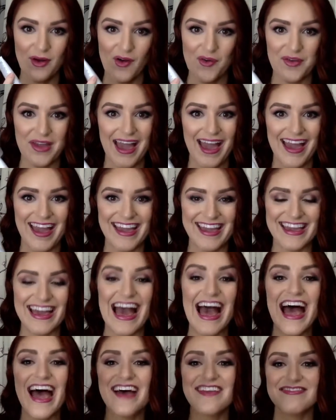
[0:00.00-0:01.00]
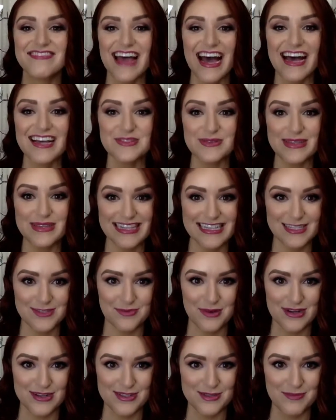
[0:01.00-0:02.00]
Okay, that's what this
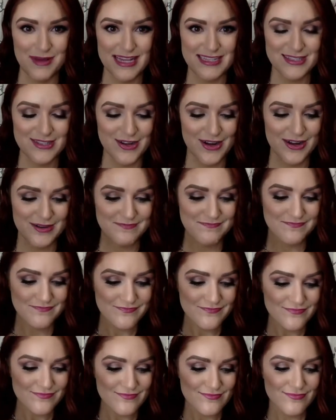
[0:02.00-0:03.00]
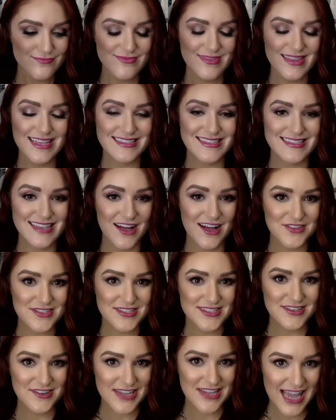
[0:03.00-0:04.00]
works best on.
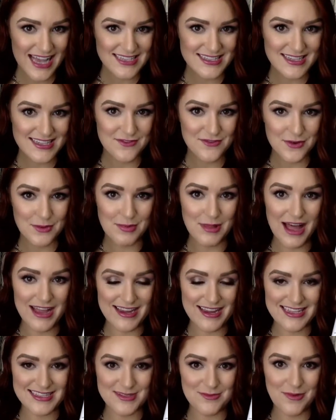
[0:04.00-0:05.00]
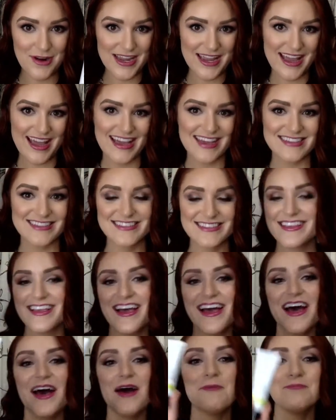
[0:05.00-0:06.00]
Salicylic acid for blackheads and whiteheads,
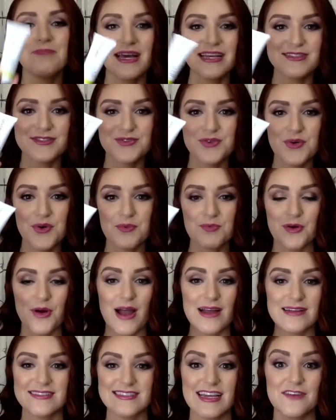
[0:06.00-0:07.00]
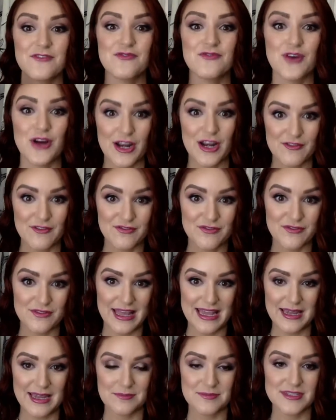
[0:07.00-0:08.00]
benzoyl peroxide for
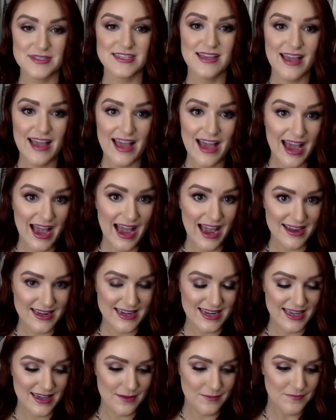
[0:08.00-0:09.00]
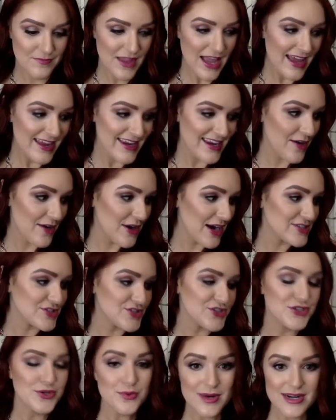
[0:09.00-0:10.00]
inflamed acne. Now, I
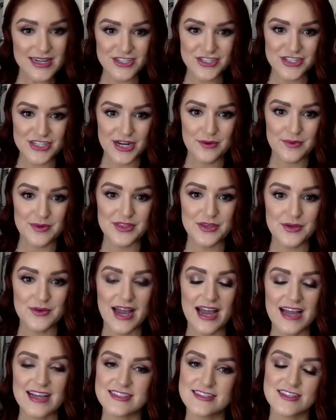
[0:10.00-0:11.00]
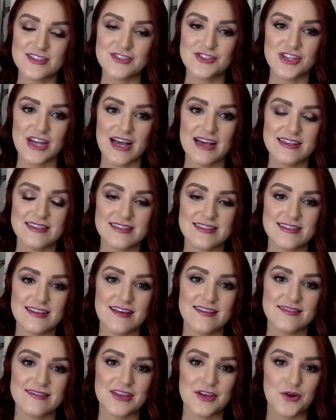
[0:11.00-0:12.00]
do want to share with you guys just
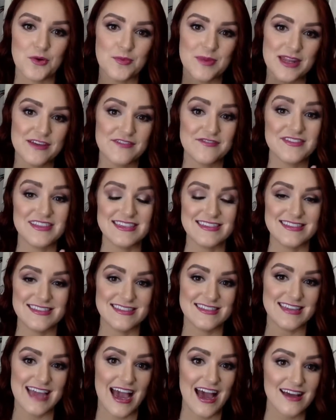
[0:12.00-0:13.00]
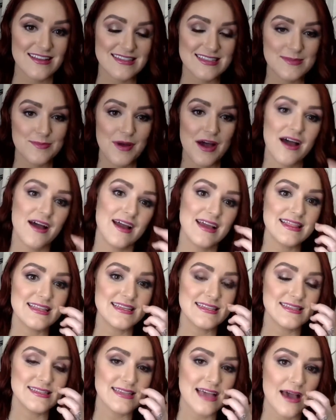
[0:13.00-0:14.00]
a little bit of the stats behind
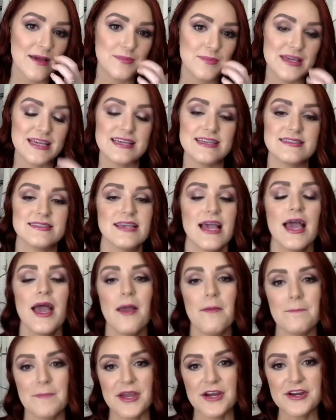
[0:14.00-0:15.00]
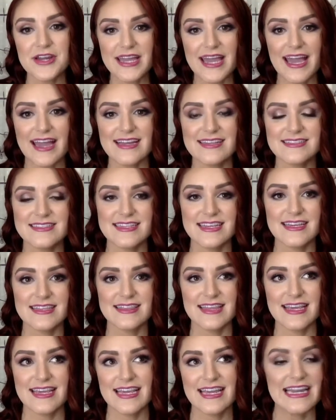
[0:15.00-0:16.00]
this set because Mary Kay did
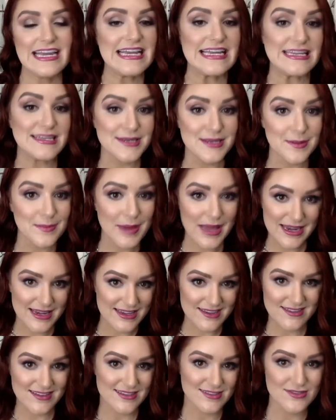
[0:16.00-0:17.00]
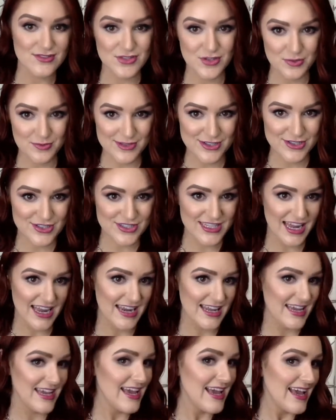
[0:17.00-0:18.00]
like an independent consumer
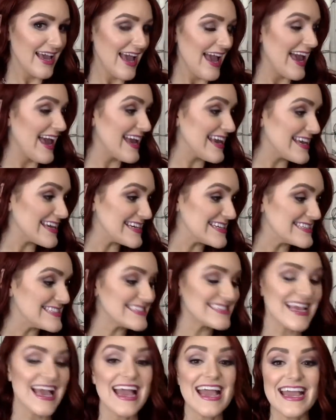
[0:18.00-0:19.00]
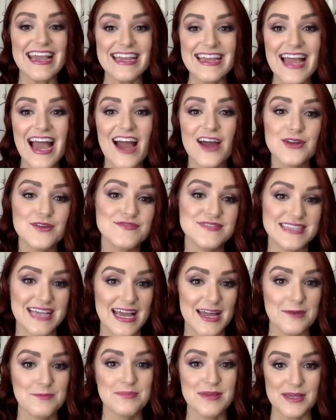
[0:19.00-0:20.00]
study, and 8 out of
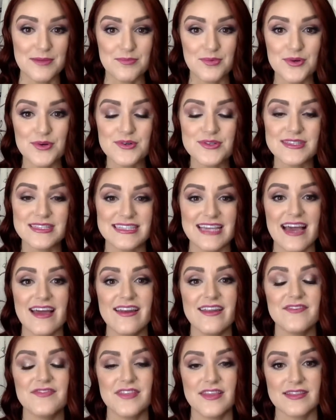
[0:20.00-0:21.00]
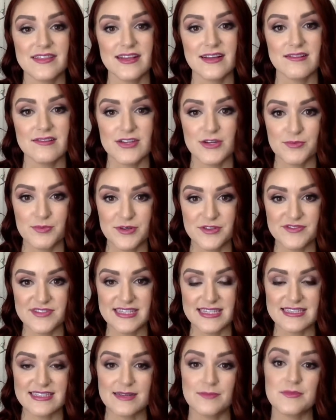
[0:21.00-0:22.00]
10 people said that the Clearproof
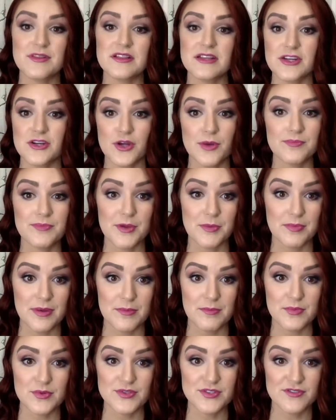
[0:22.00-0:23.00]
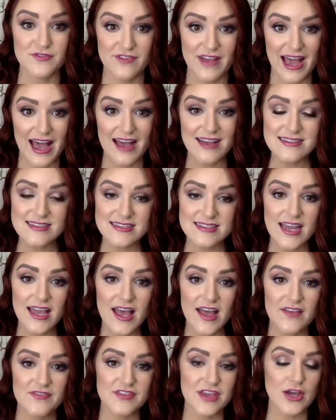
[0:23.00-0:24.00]
system cleared up their pimples fast.
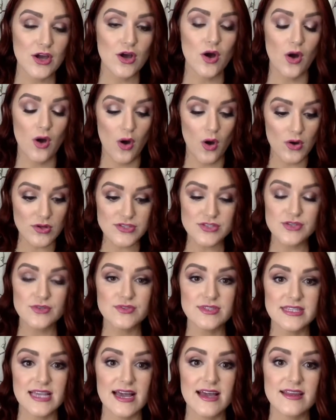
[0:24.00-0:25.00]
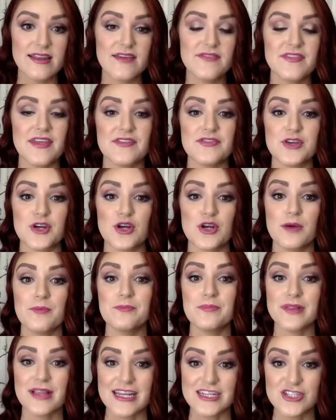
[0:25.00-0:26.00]
They also said that their
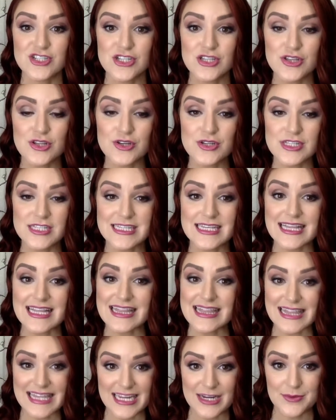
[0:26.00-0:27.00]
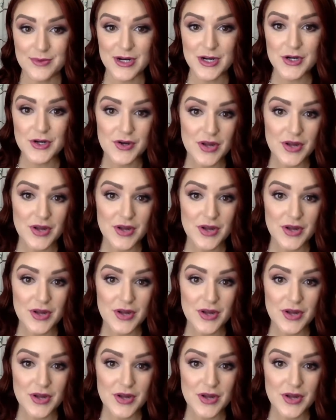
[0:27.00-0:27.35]
complexion looked clearer.